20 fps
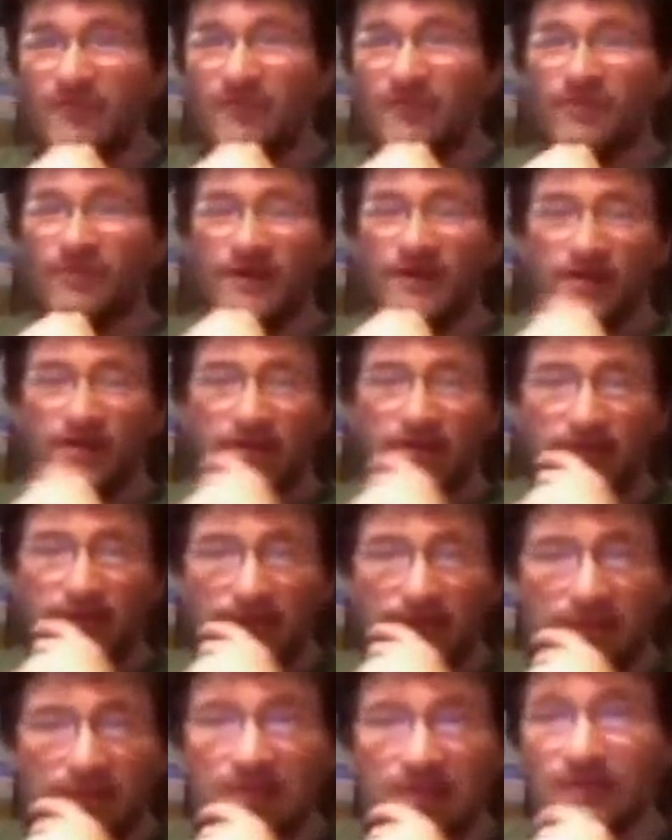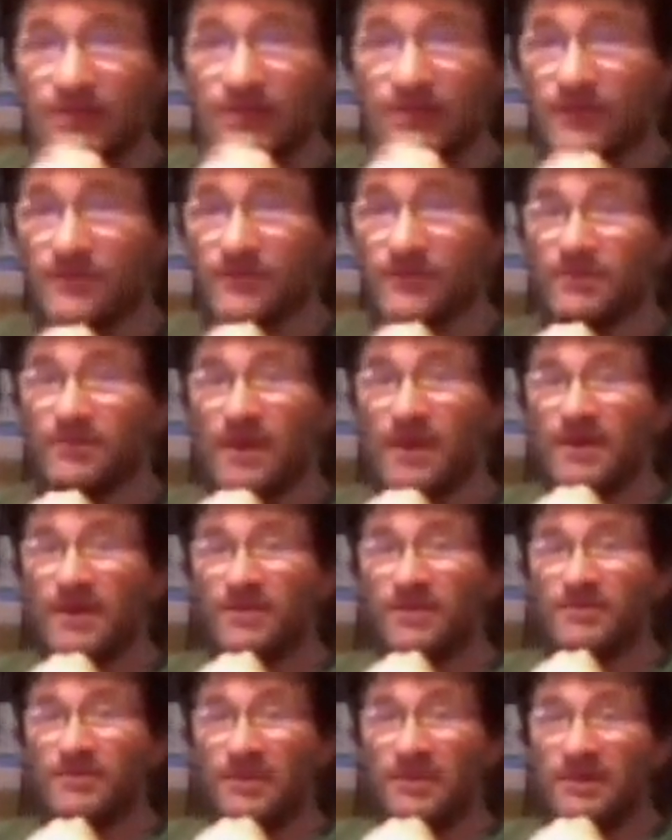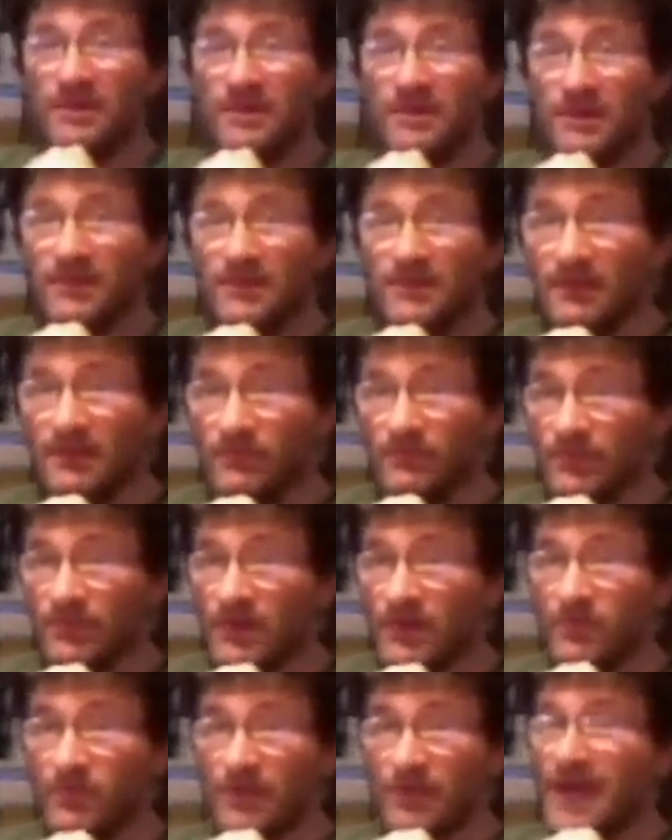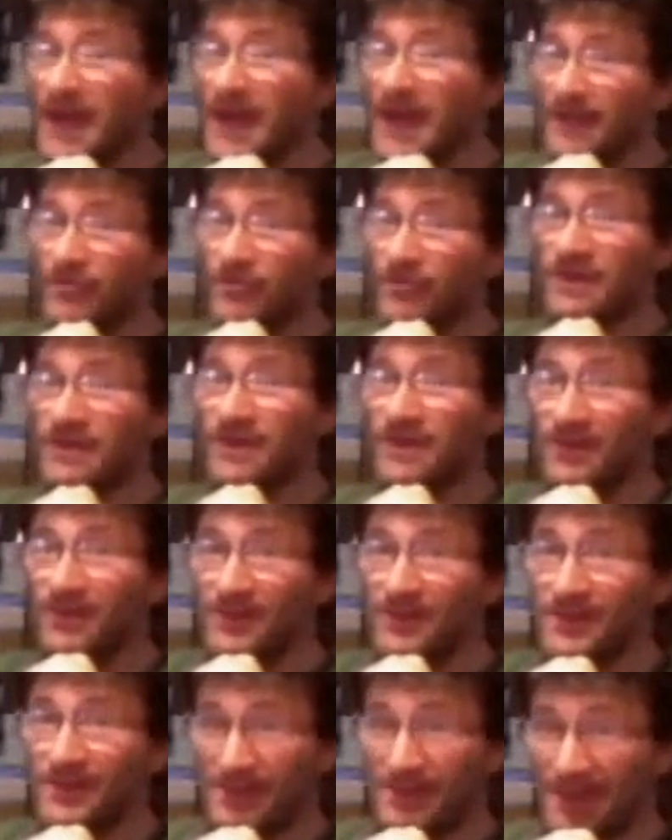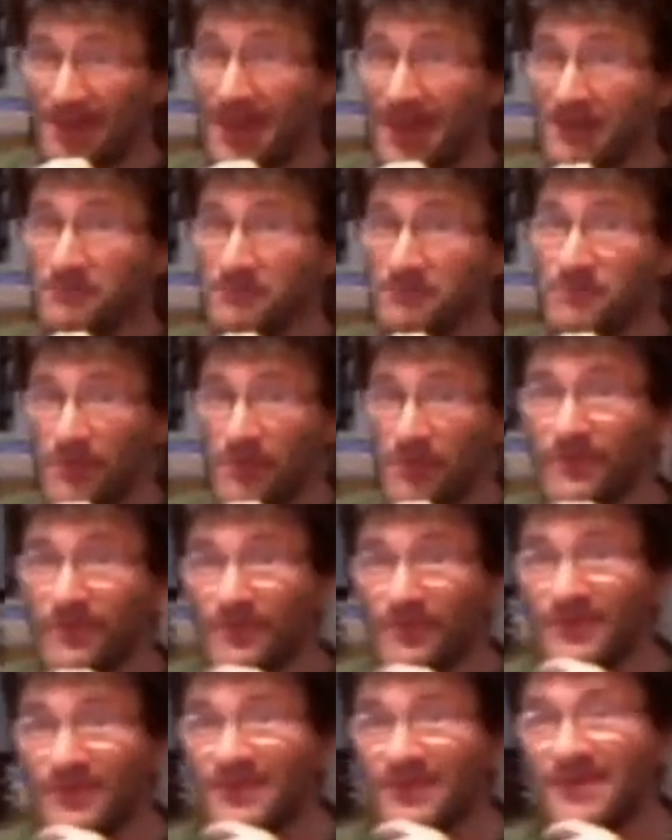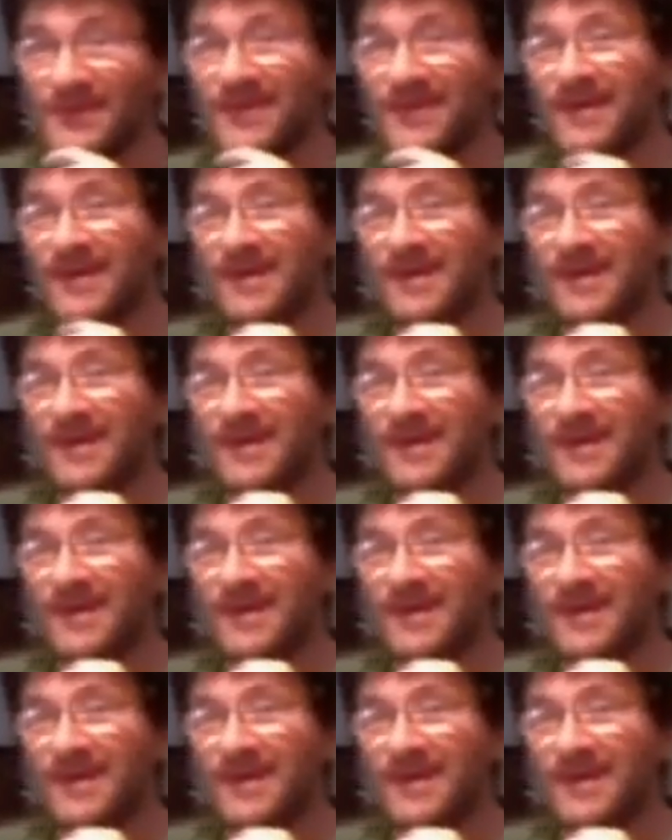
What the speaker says: really had considered the possibility that they were actually the same person.